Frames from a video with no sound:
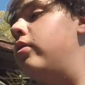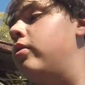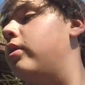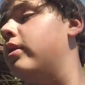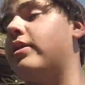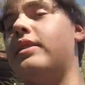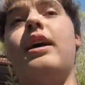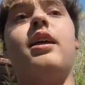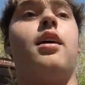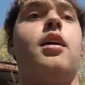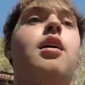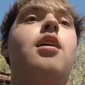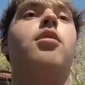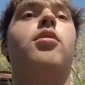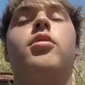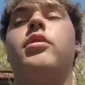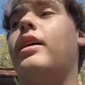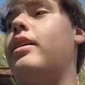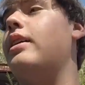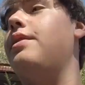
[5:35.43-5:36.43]
It's got a
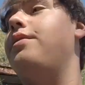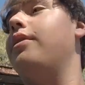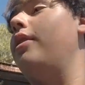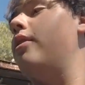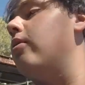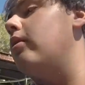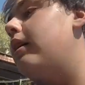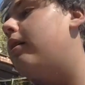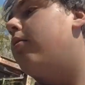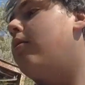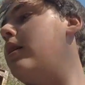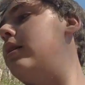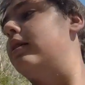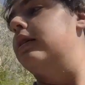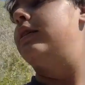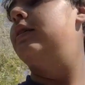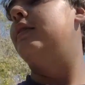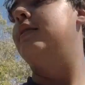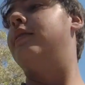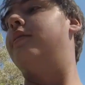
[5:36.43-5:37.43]
collar on. I don't even know. Like,
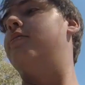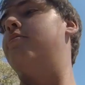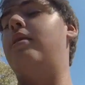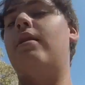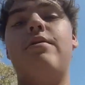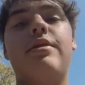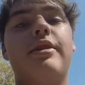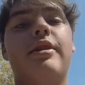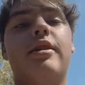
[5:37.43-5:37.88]
why would he